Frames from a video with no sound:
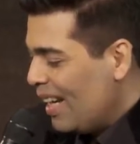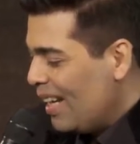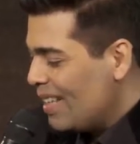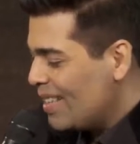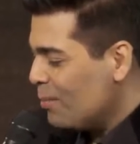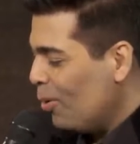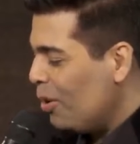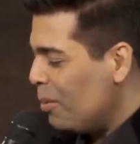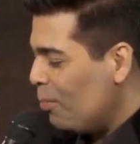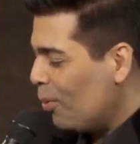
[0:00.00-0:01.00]
Is it
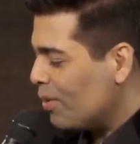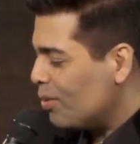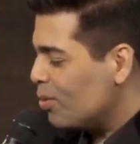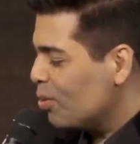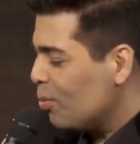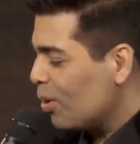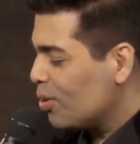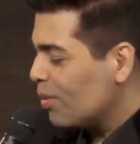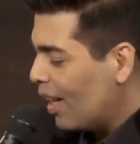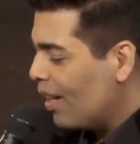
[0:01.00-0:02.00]
more important to do
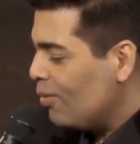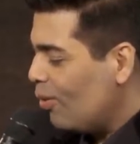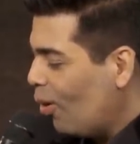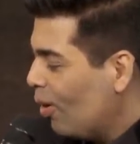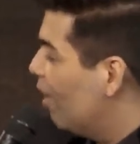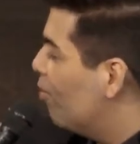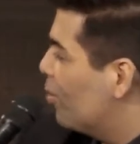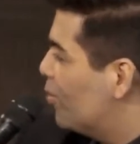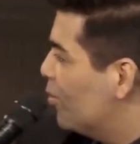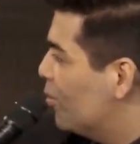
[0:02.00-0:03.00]
what you love or love
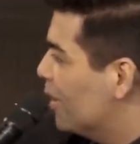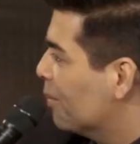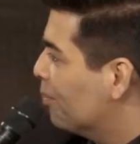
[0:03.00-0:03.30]
what you're doing?